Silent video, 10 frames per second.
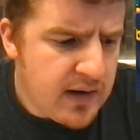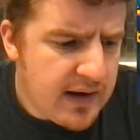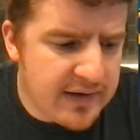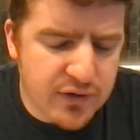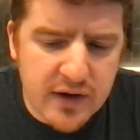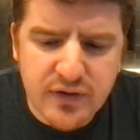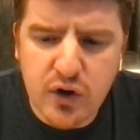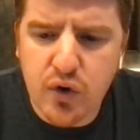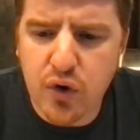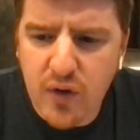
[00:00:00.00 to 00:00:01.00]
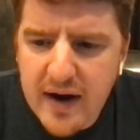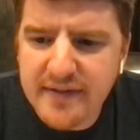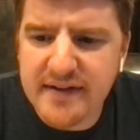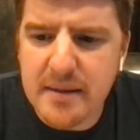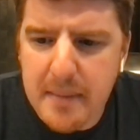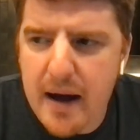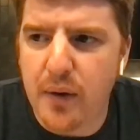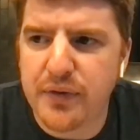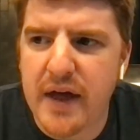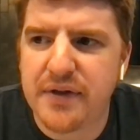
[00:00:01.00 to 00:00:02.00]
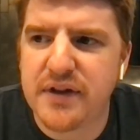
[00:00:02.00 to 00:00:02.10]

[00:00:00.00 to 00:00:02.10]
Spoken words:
it's a crazy amount that